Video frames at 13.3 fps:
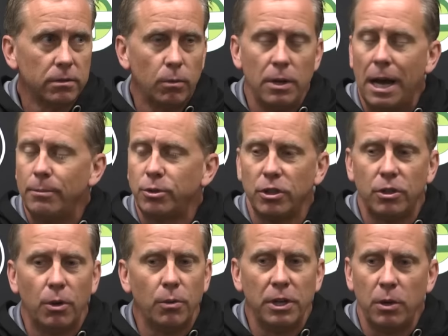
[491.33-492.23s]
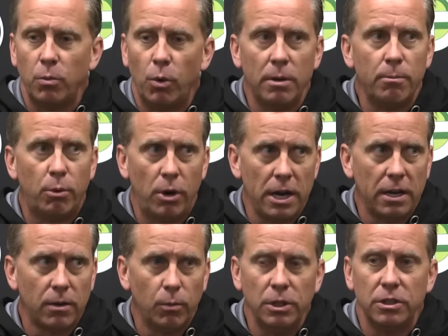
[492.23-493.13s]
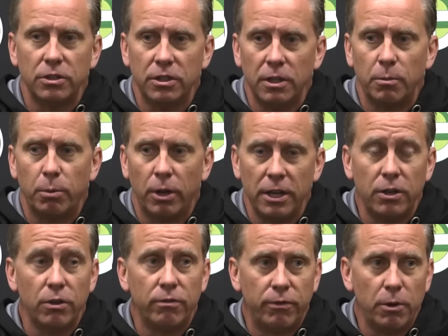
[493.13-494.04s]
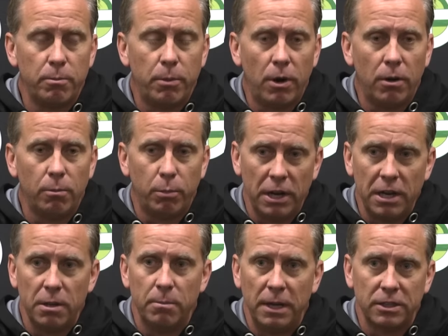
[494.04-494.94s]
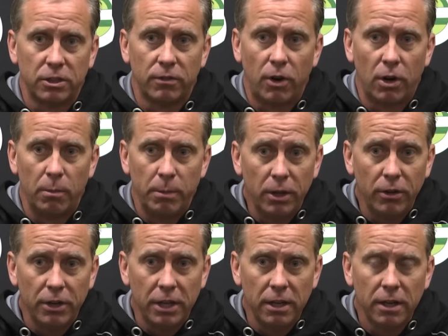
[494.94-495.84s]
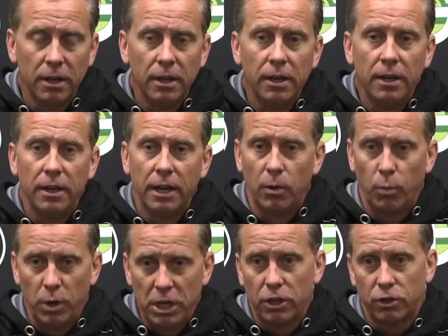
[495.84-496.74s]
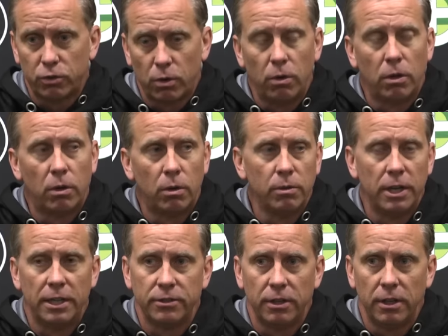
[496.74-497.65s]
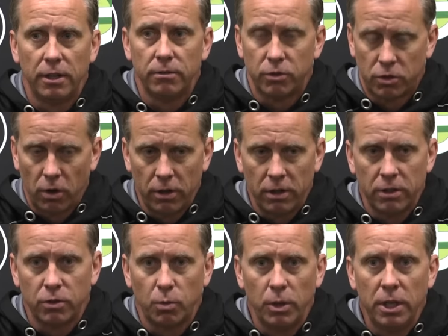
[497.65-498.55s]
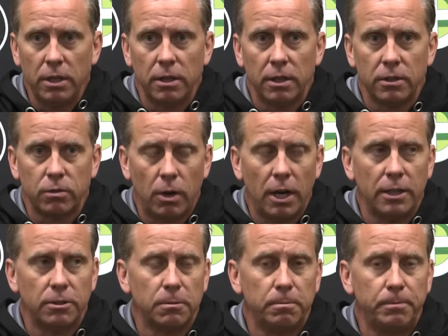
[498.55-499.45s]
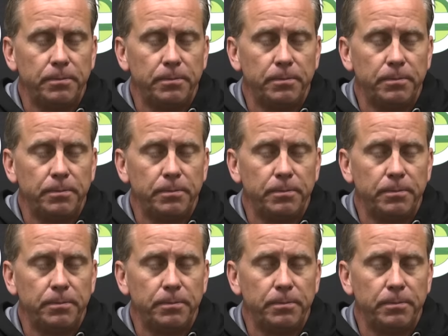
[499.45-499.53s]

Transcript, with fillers: We absolutely don't need one break. We just need to play good football, play to the best of our ability, and we control our own destiny starting this week against Rice.